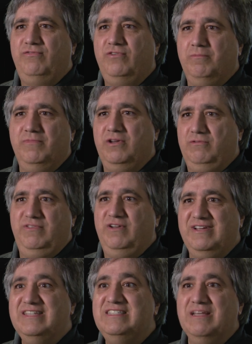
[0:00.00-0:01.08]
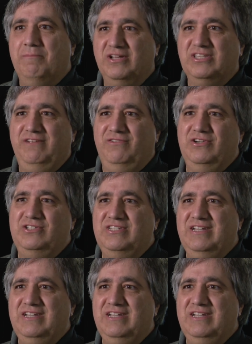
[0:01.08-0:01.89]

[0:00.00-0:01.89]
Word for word: firm. There, there is a multiverse.